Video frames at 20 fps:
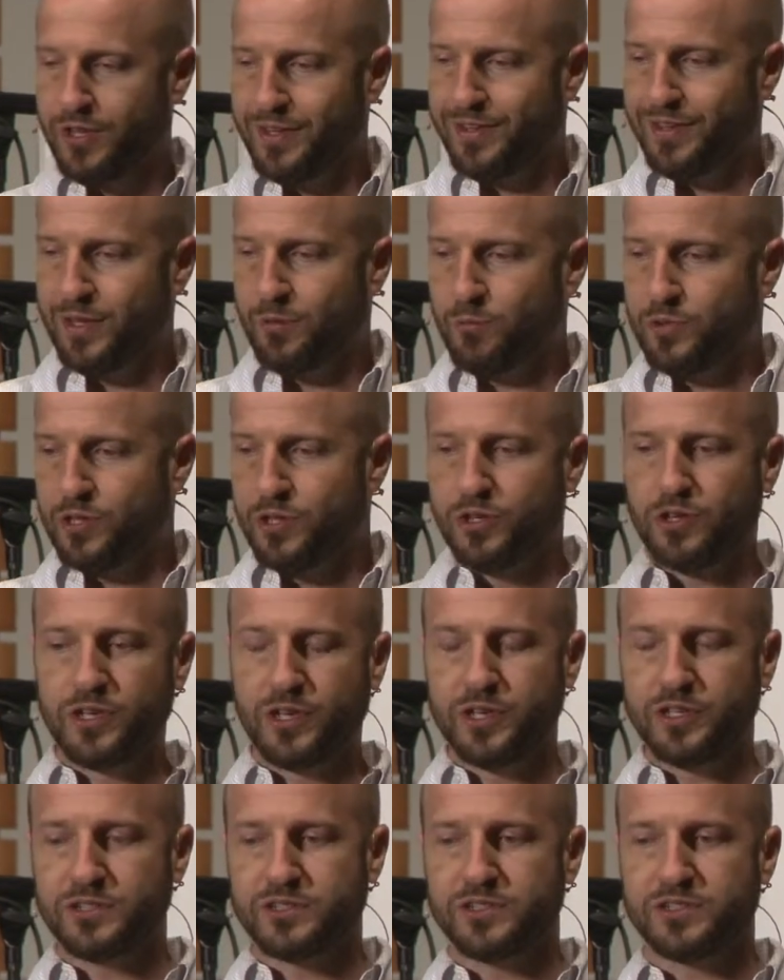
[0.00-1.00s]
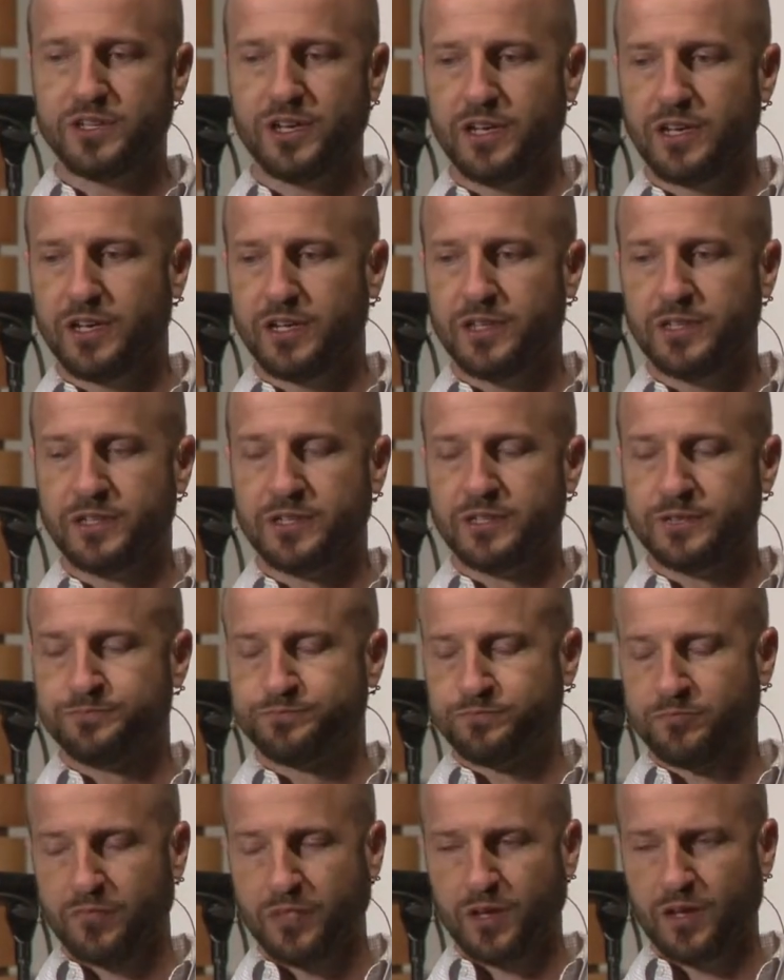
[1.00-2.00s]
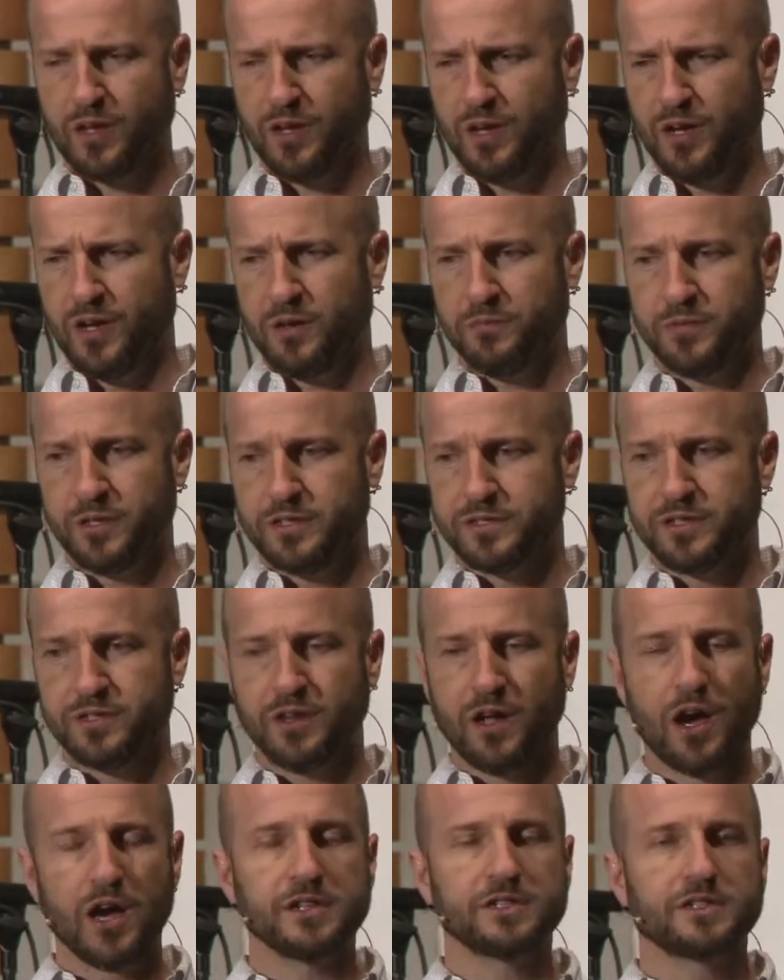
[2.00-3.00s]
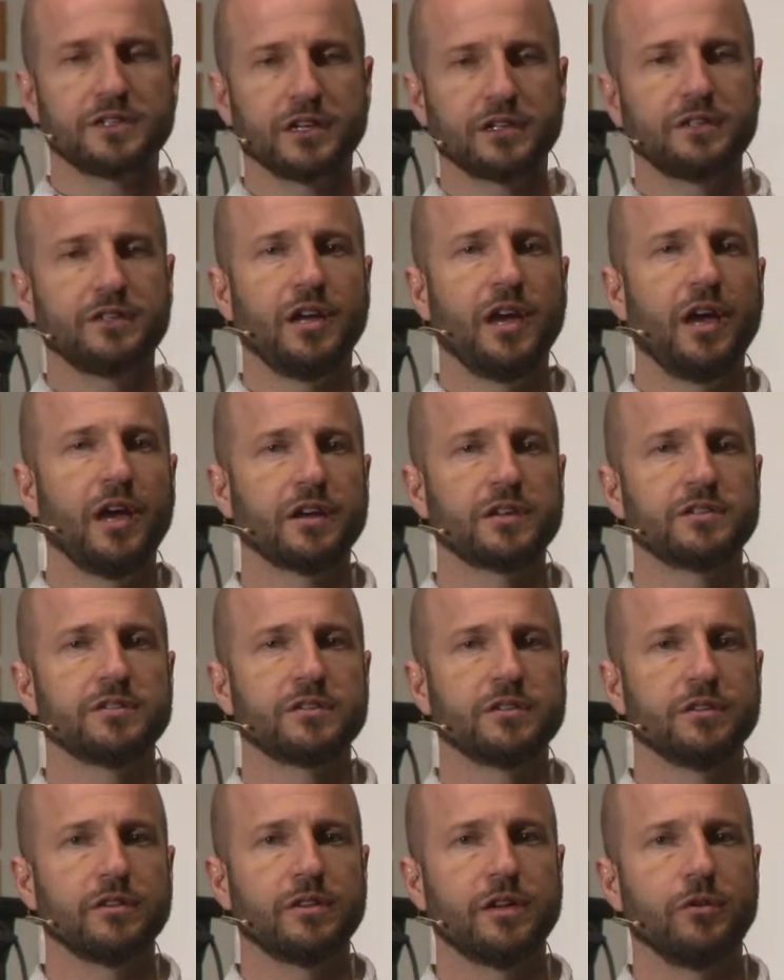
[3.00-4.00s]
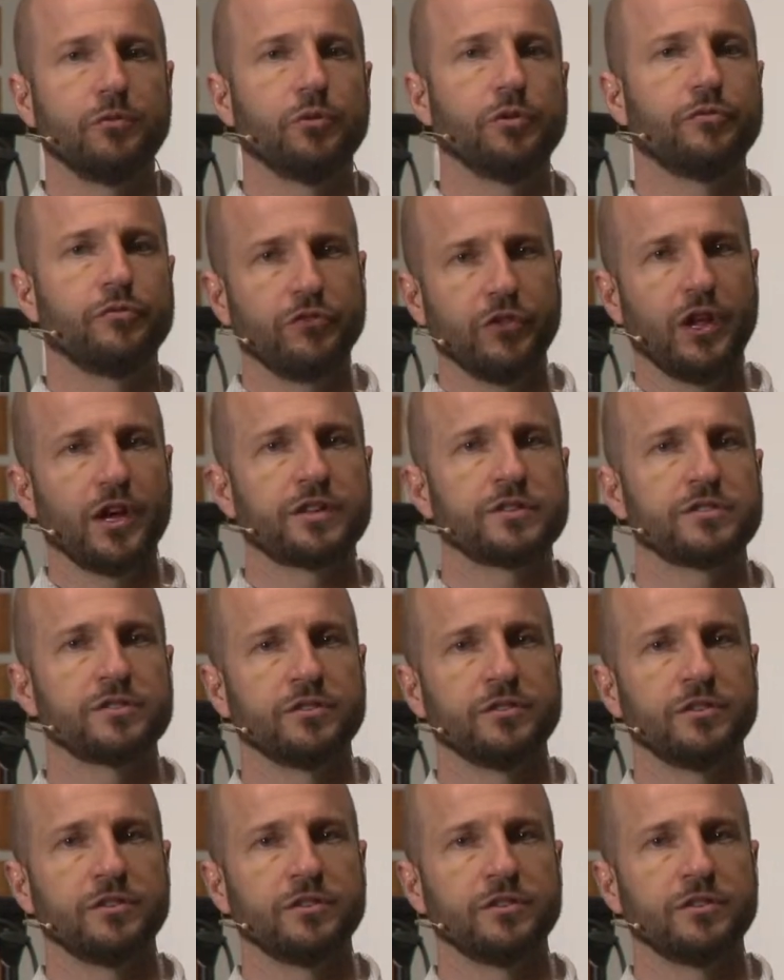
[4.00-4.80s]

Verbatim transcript: then we look at it and say um, it's a Gnostic text that reflects